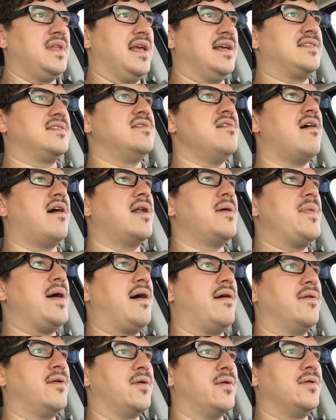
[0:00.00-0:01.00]
It's not
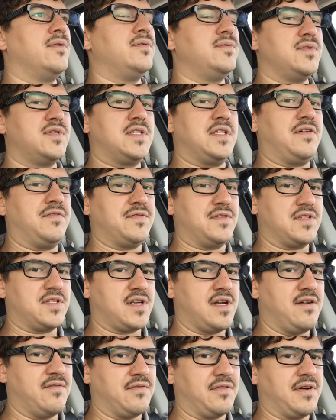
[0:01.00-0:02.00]
about her own
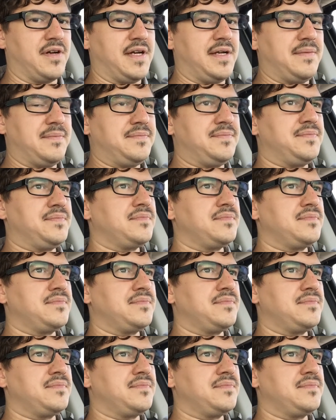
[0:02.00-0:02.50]
self-discovery.